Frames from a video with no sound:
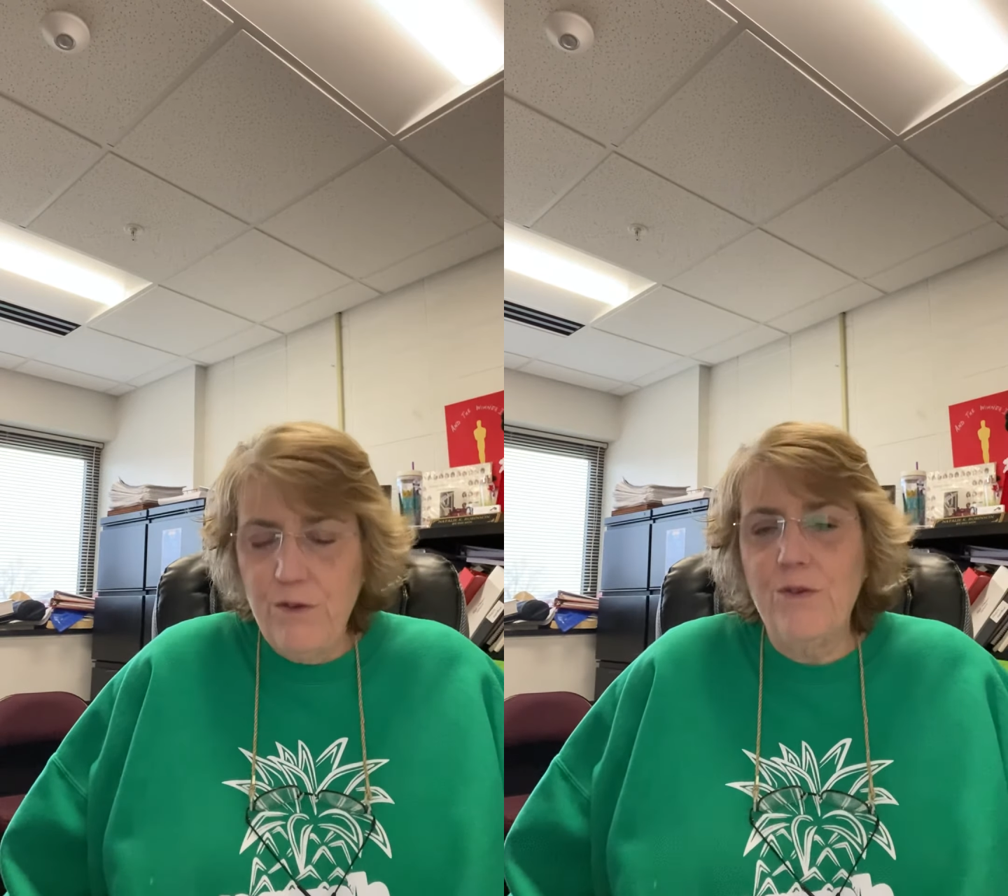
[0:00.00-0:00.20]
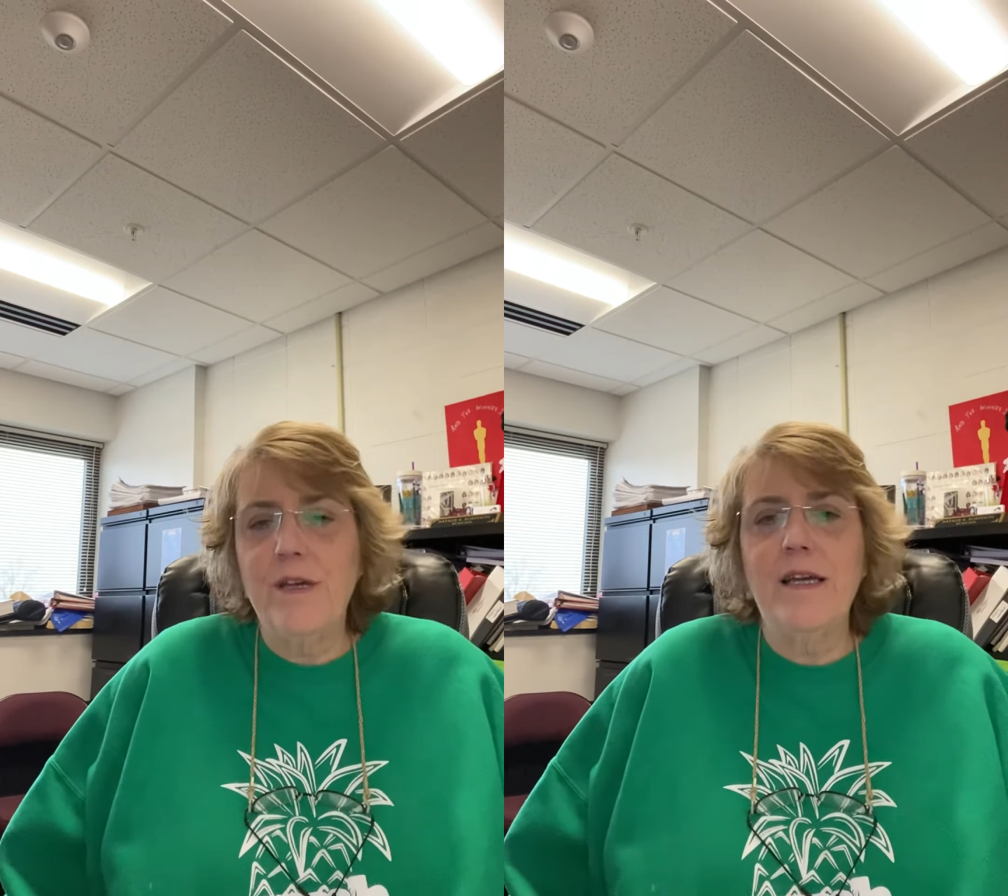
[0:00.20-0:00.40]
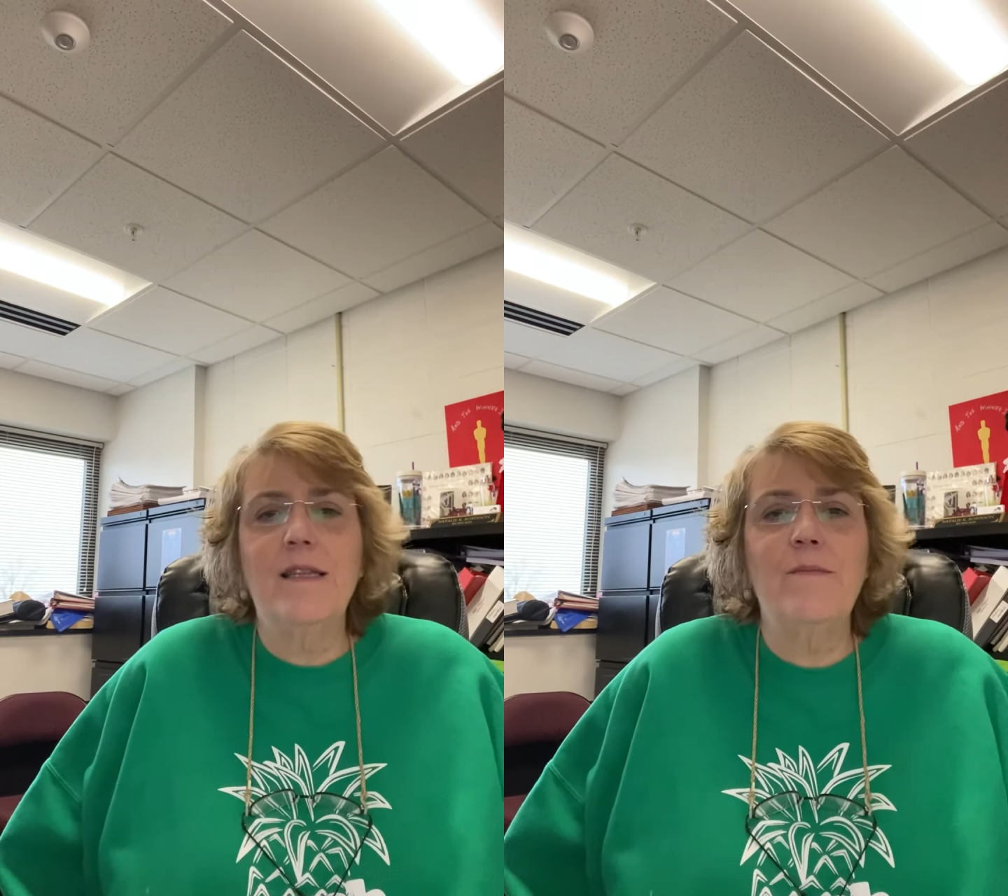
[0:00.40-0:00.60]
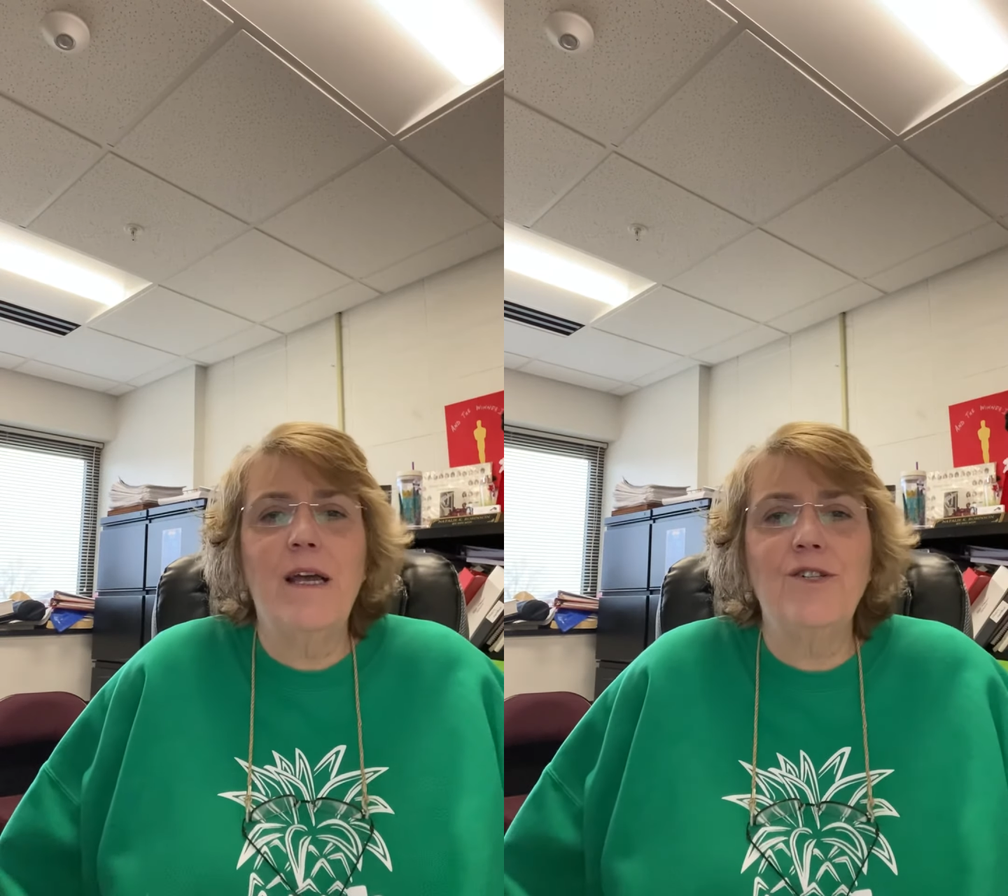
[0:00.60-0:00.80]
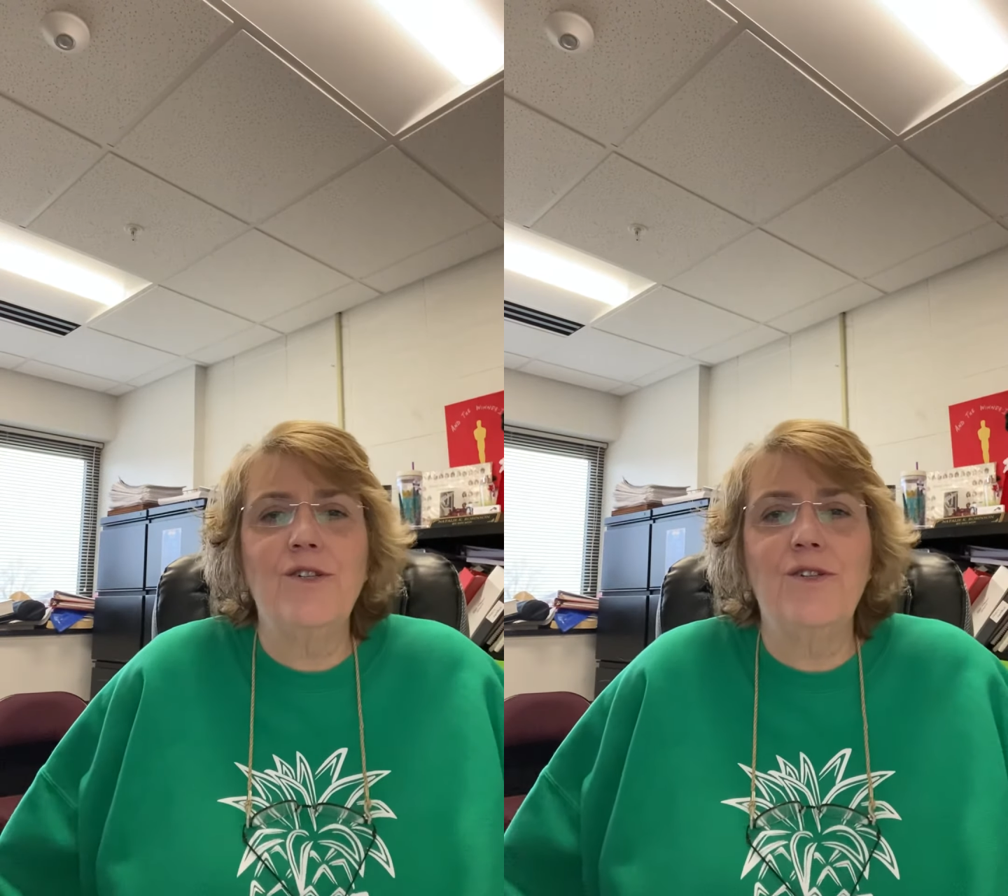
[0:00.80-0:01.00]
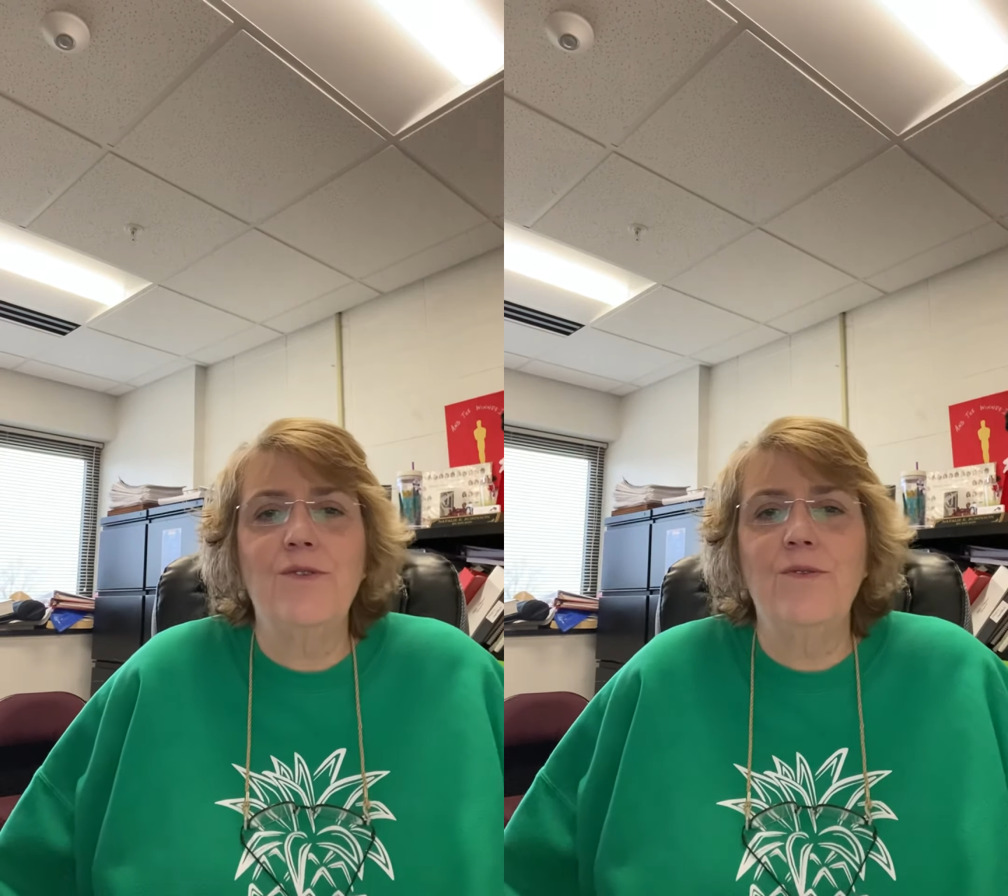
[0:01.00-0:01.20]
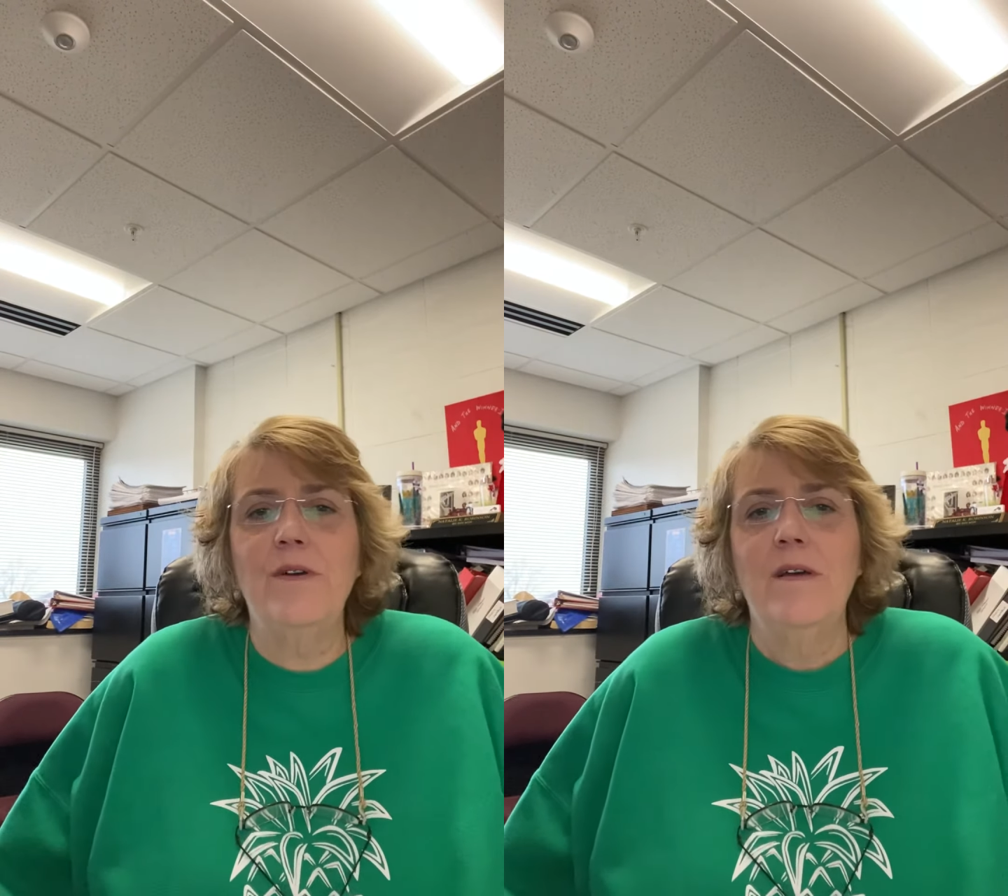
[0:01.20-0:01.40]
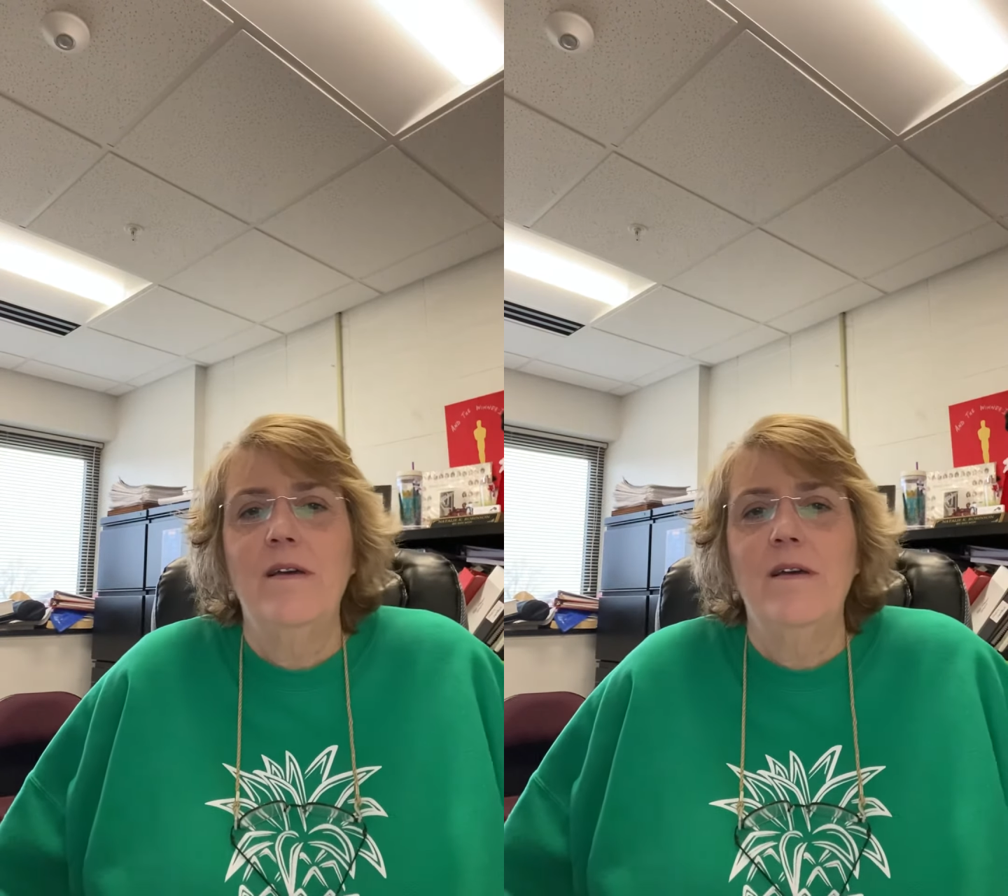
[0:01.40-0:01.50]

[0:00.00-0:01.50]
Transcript: you can get the patient to